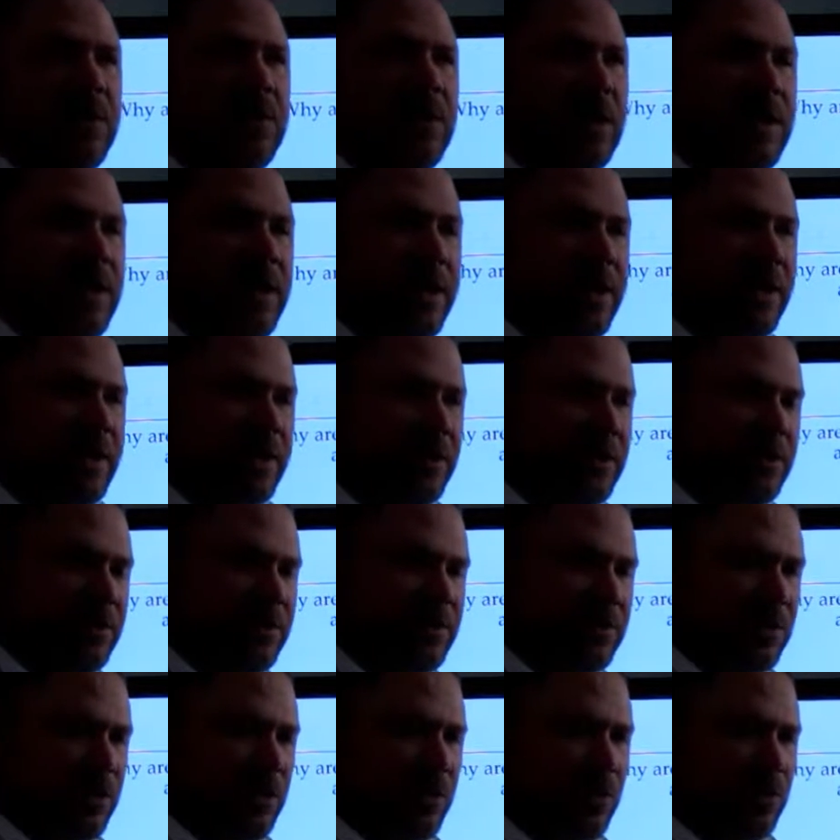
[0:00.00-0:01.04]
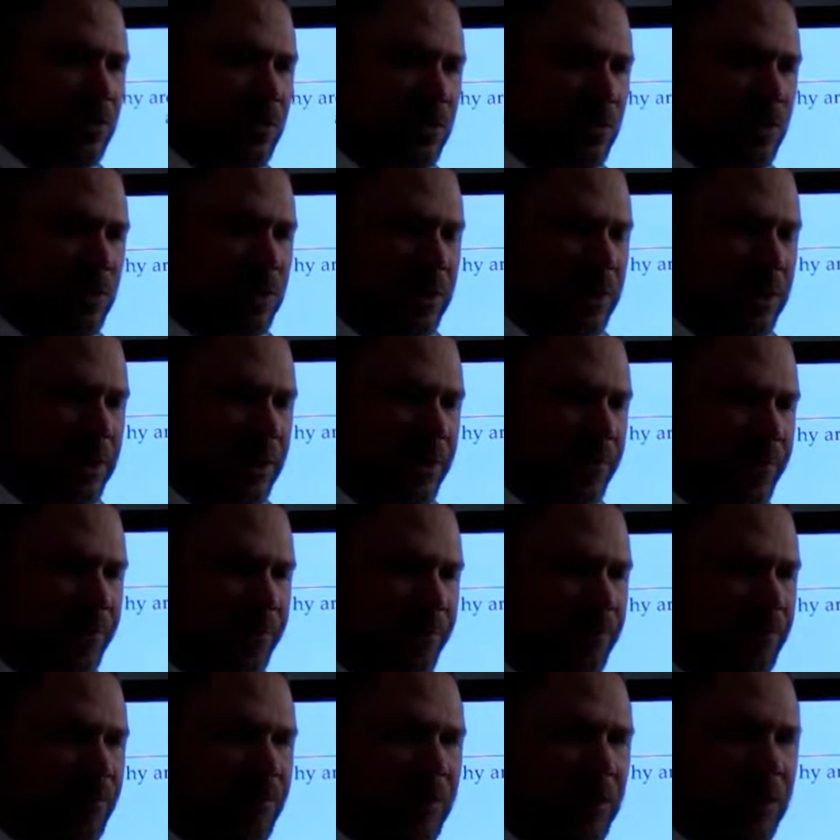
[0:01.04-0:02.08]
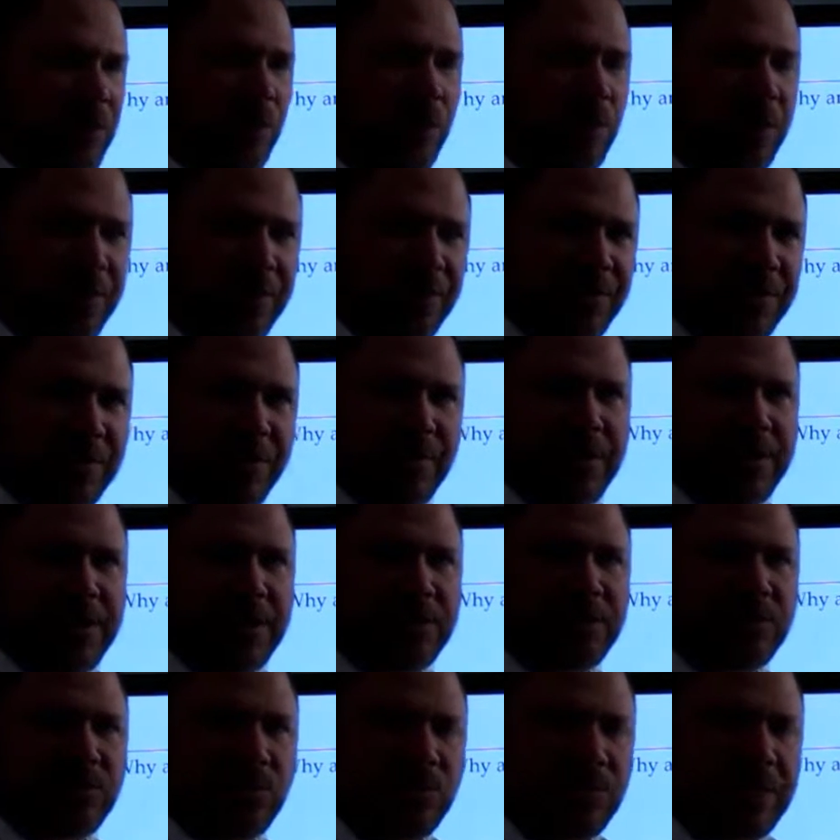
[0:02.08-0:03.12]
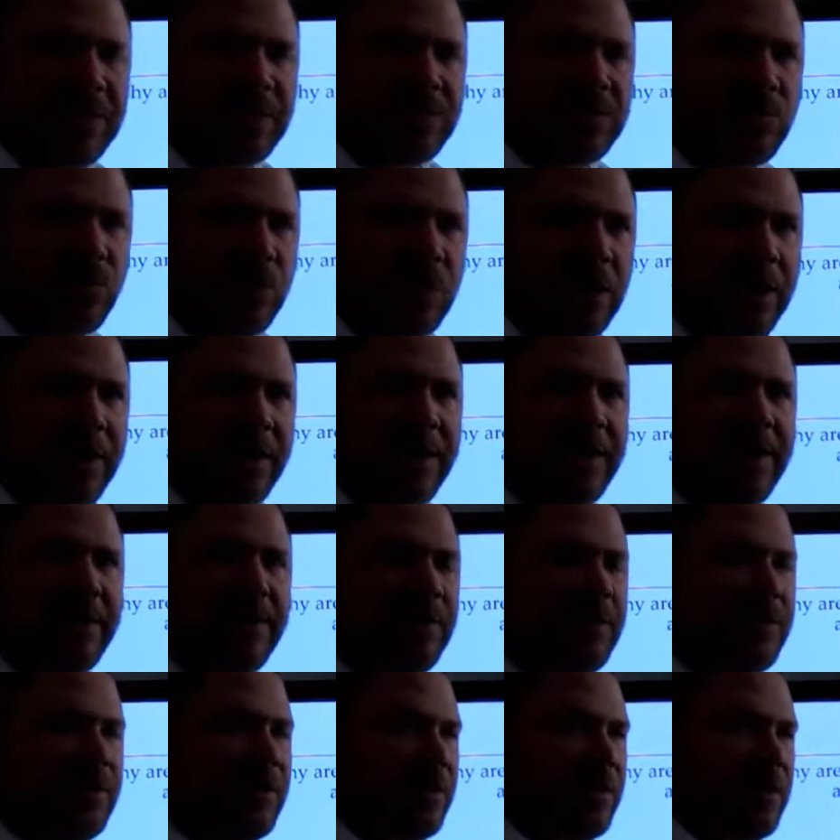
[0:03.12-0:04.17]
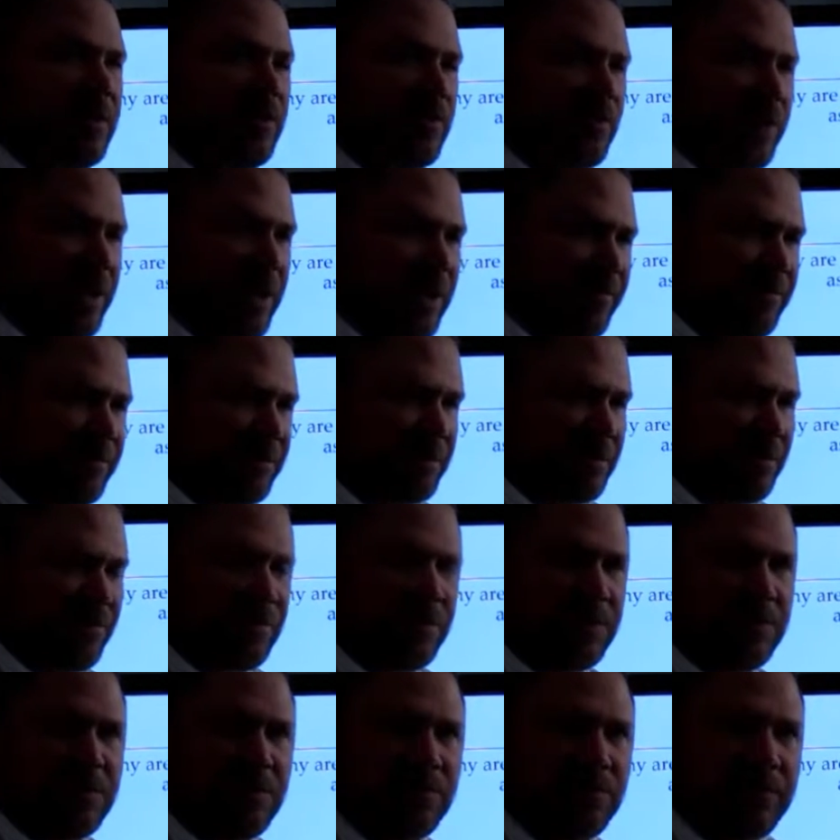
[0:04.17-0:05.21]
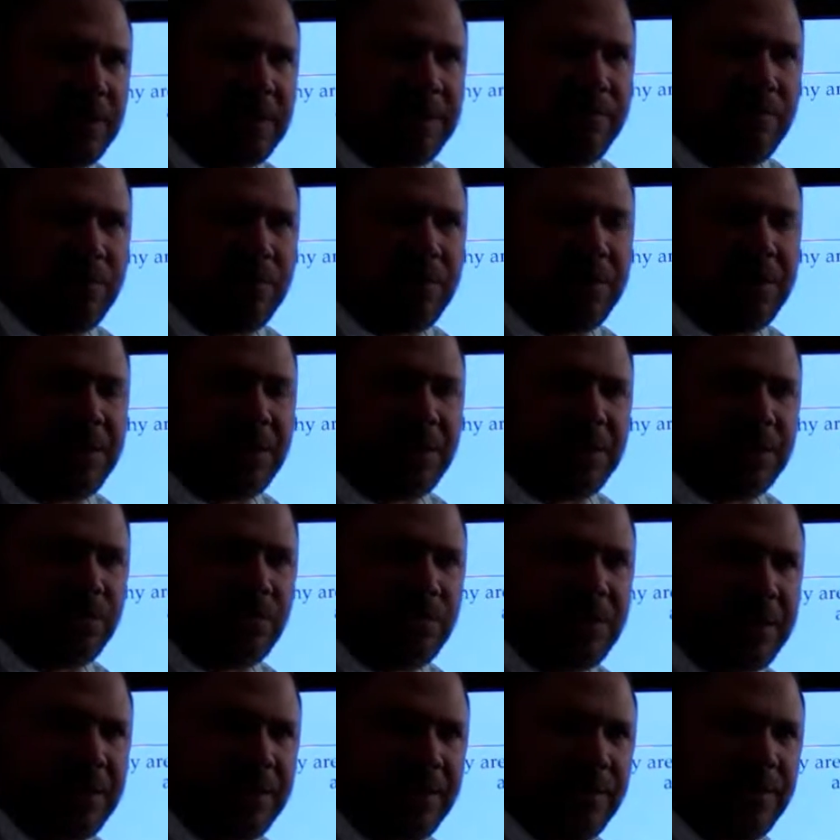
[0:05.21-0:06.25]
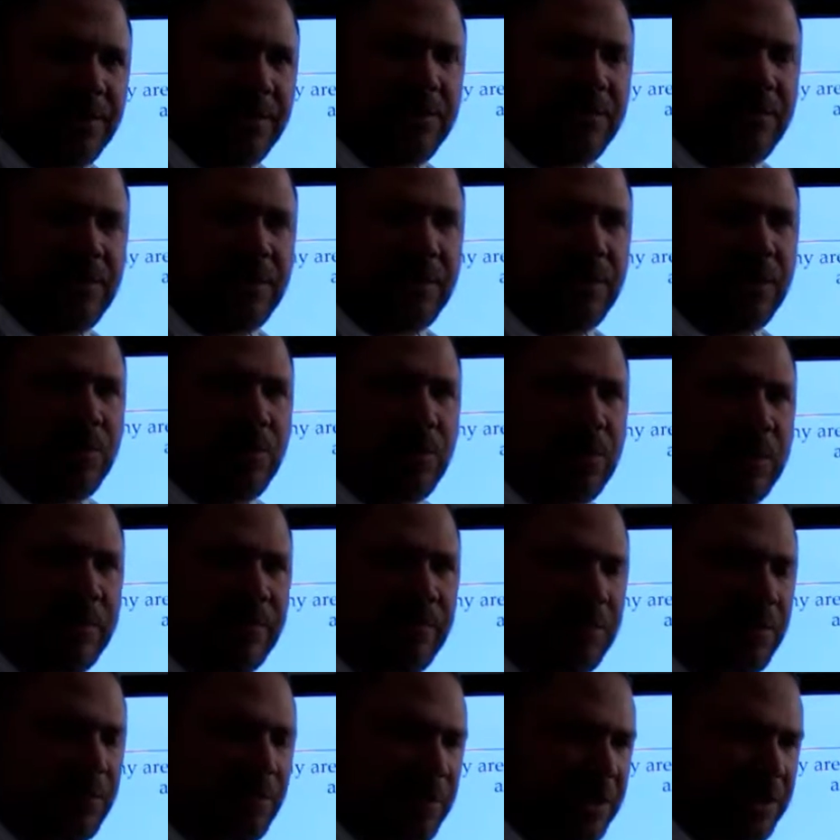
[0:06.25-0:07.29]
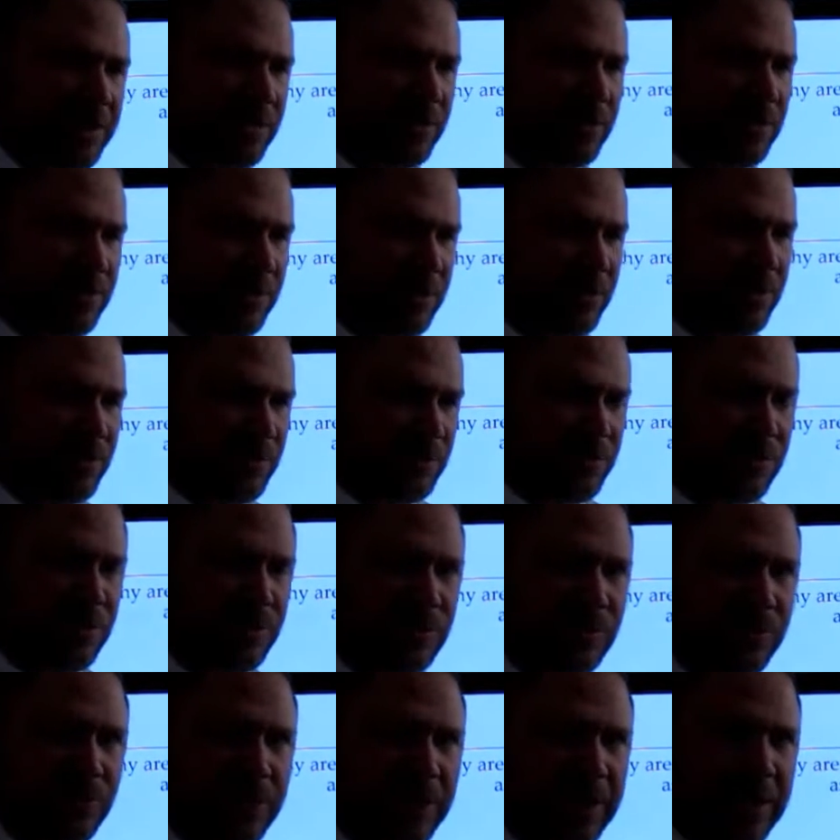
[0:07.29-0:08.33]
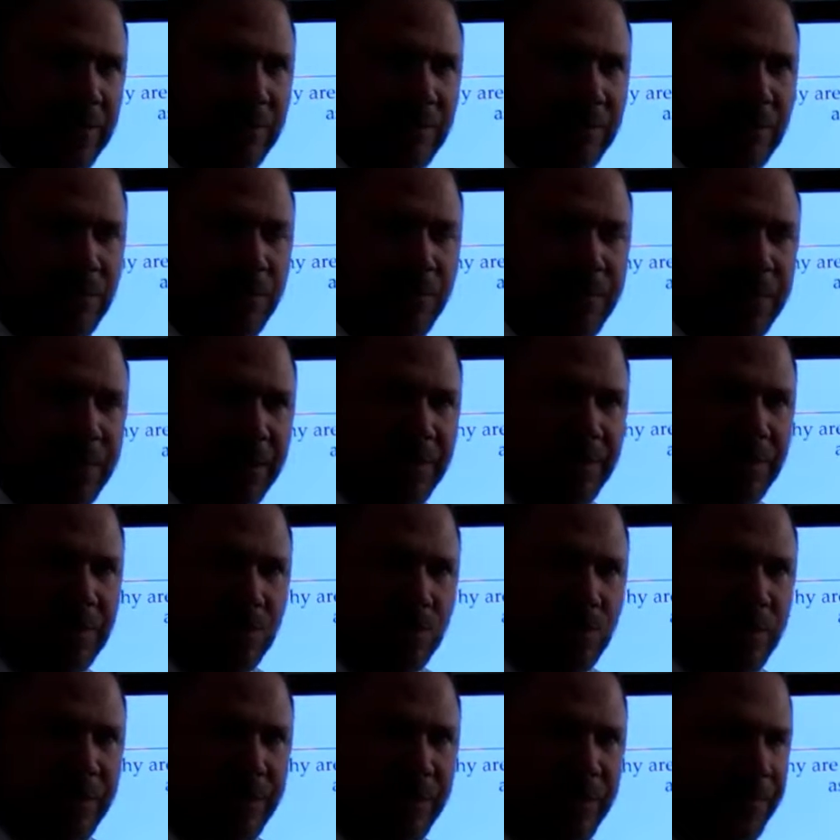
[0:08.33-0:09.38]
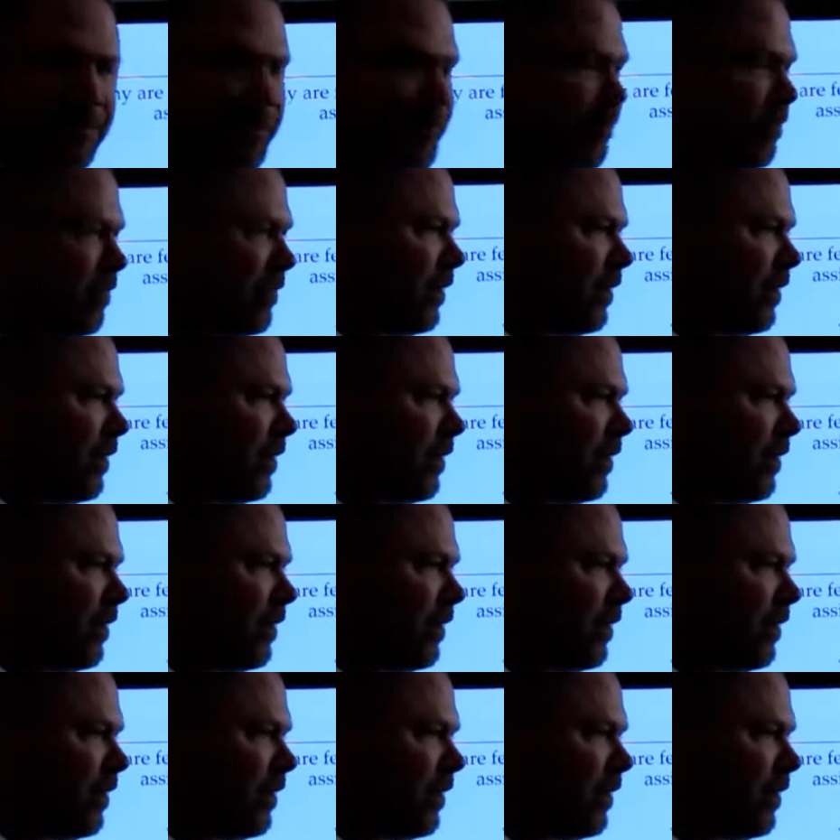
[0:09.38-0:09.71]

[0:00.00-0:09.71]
And so one theory is, well, that's why we have this division of labor, because men, have the muscles to do certain jobs compared to women.